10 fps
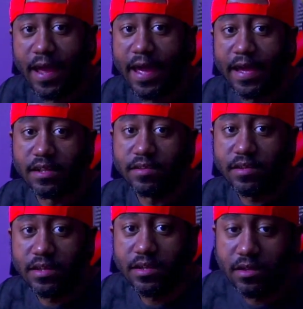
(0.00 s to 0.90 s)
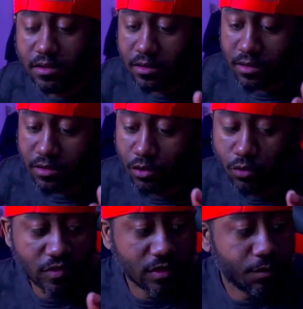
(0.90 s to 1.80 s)
and he
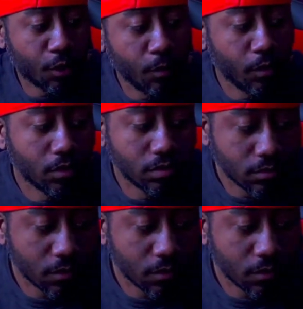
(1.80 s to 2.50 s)
used the purple